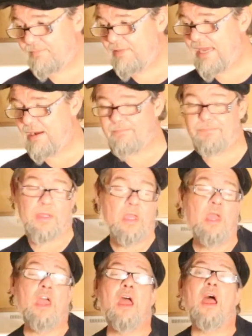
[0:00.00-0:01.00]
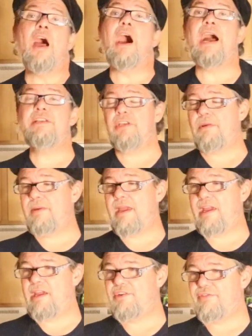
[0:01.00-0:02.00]
Now, I took a
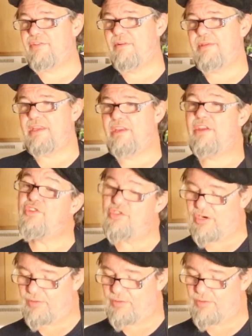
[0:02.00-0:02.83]
page from the Star